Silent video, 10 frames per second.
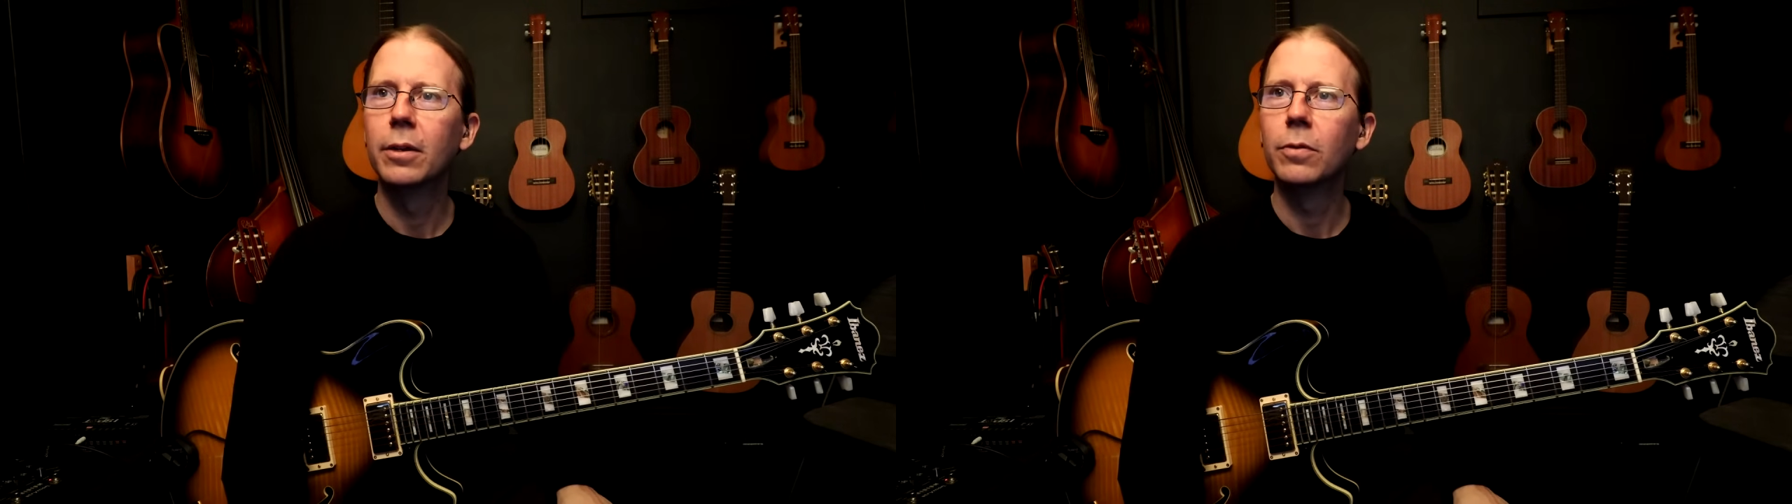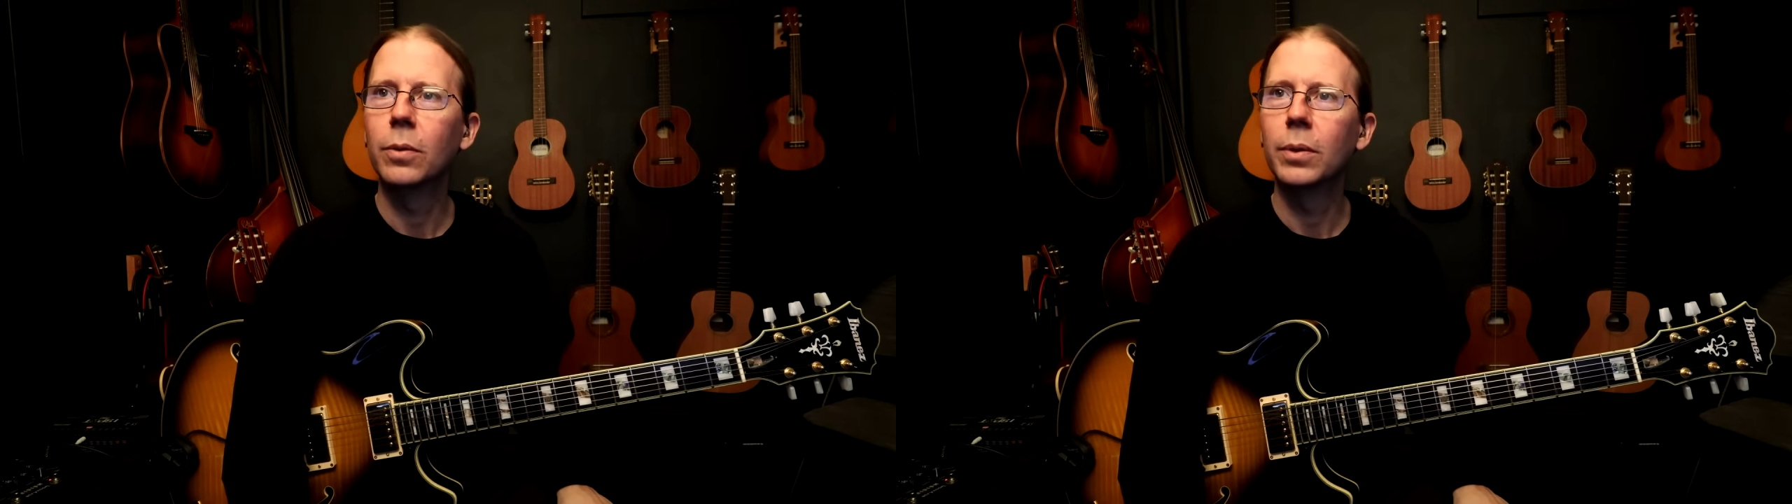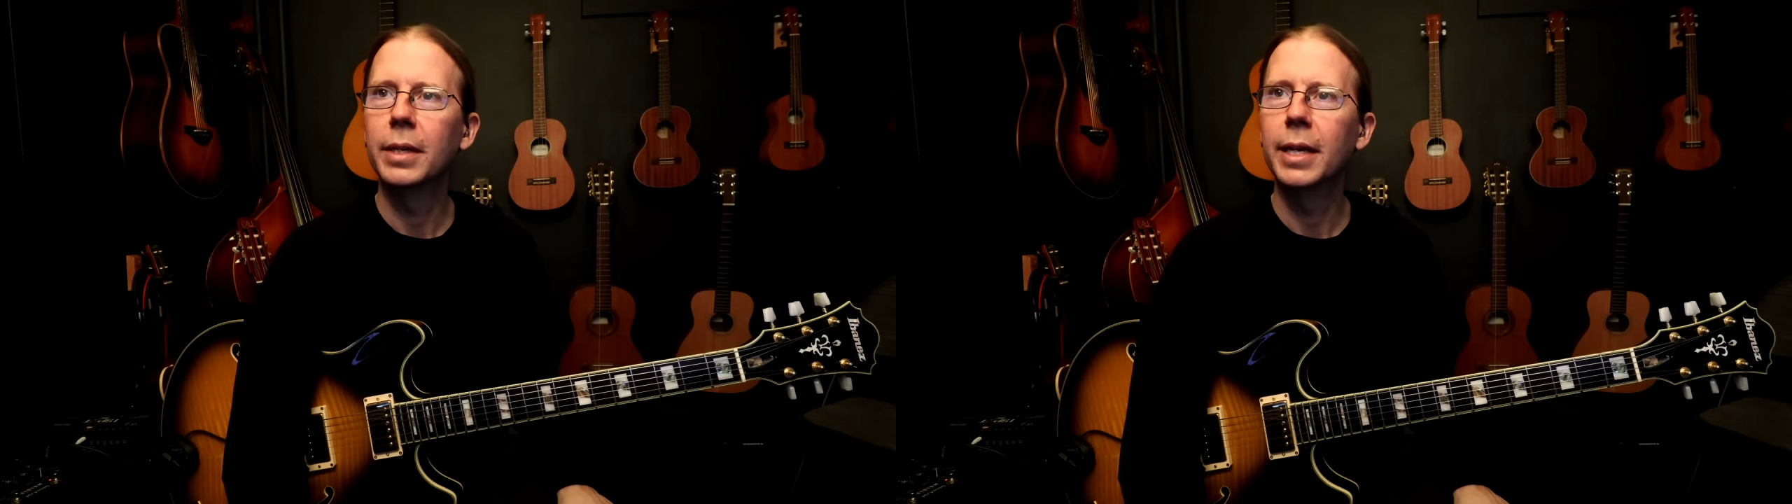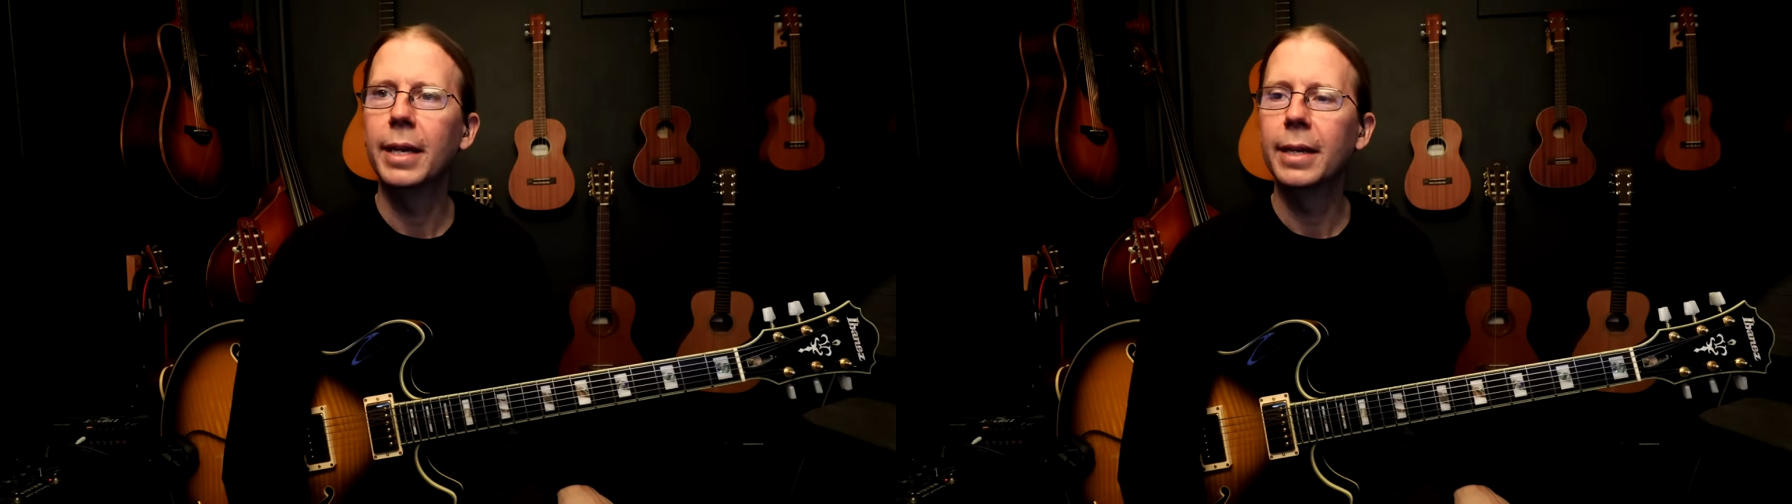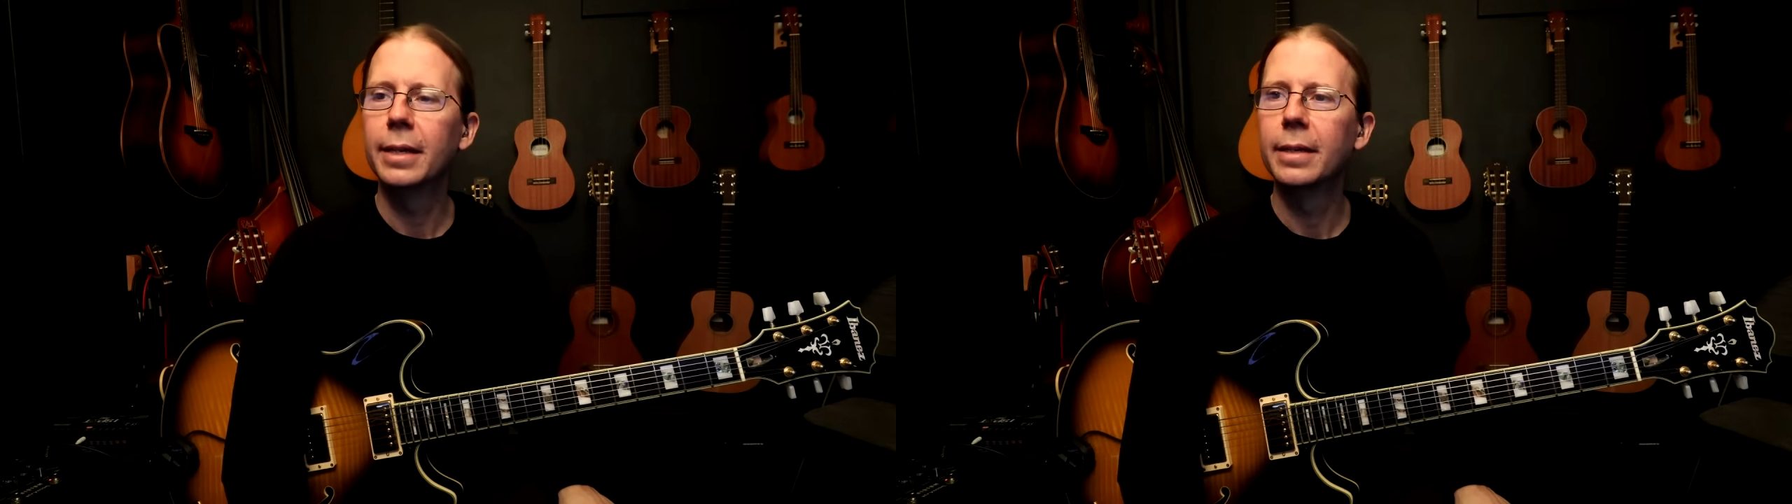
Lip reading: for the day.